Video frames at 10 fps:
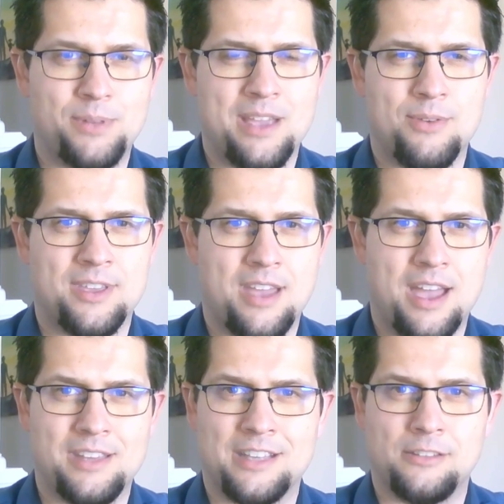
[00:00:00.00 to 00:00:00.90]
playing with a
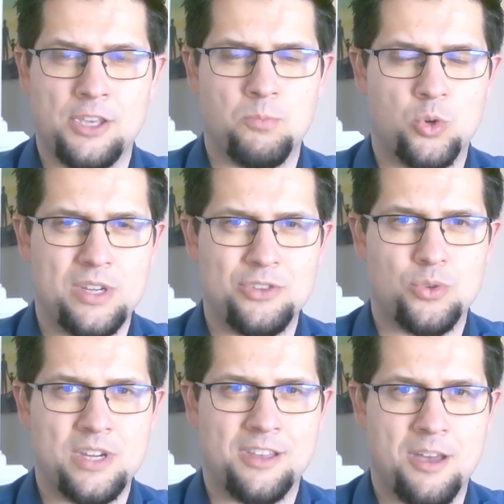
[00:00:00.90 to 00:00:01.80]
guy like Liam
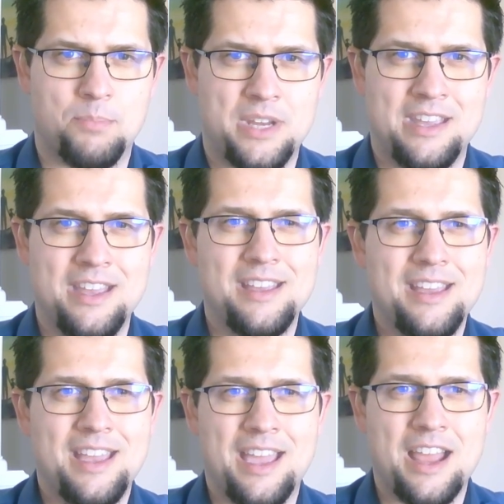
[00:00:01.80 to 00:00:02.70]
Greentree and company.
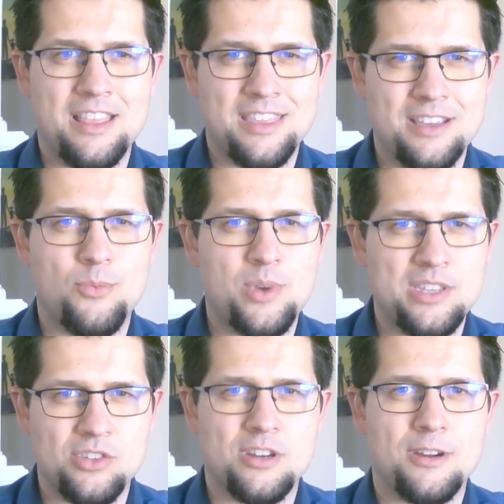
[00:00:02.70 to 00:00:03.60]
And I think
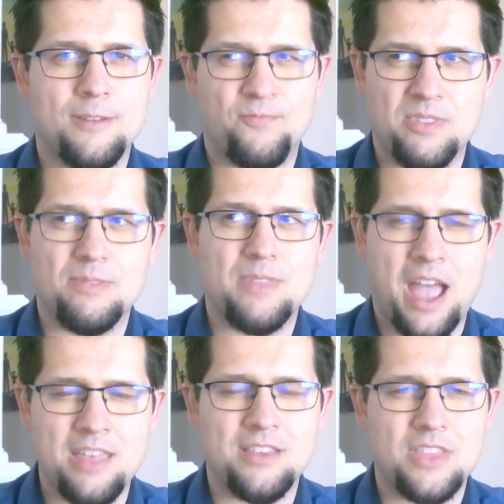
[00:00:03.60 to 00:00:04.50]
Windsor,
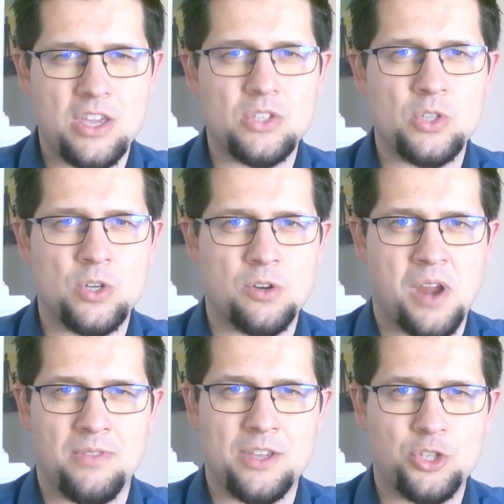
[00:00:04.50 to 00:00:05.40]
I think they could turn it
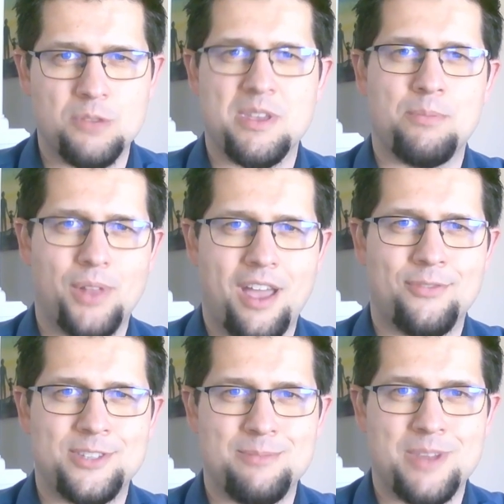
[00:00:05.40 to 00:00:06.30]
around. They should be a
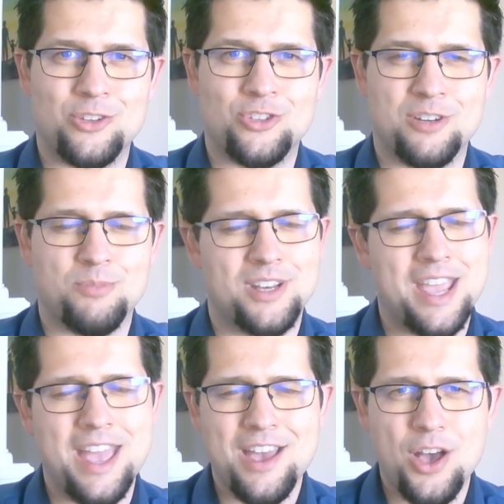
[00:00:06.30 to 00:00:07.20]
playoff team next year, but
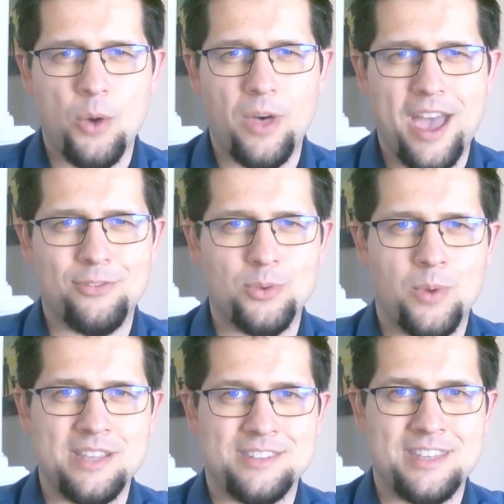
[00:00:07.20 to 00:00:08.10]
we'll have to
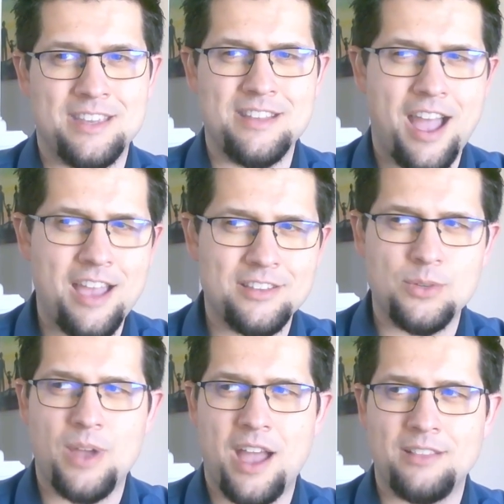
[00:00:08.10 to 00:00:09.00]
wait and see. And I
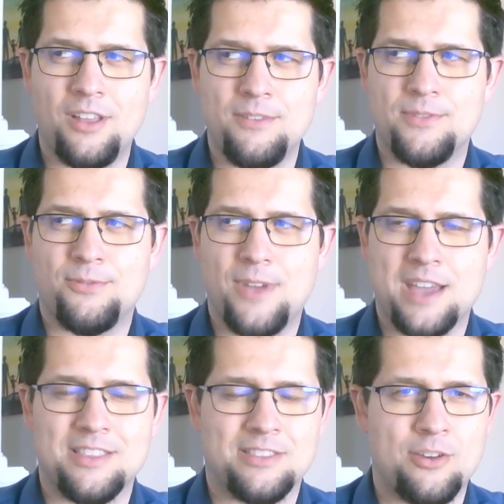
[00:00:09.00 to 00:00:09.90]
do, I love the
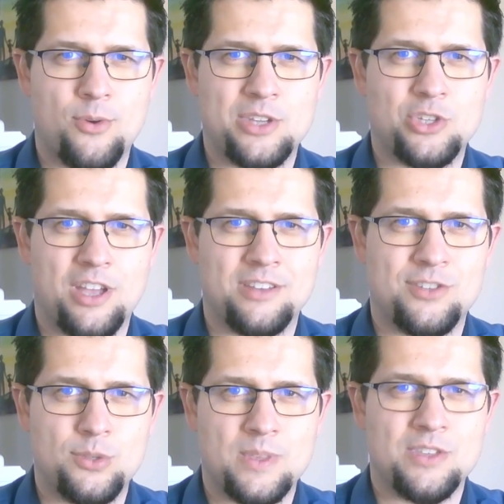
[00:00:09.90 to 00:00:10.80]
fact that the OHL
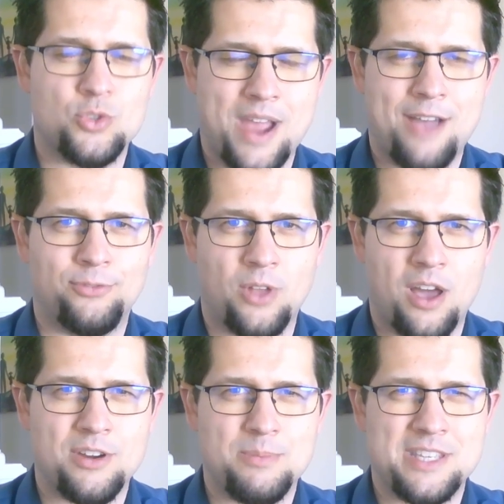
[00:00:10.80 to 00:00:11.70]
is doing this draft
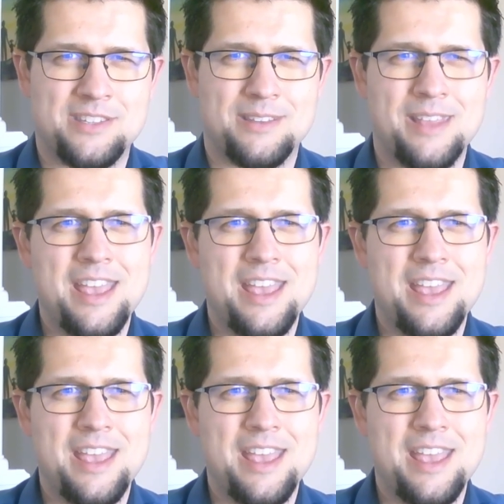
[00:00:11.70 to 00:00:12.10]
lottery because it,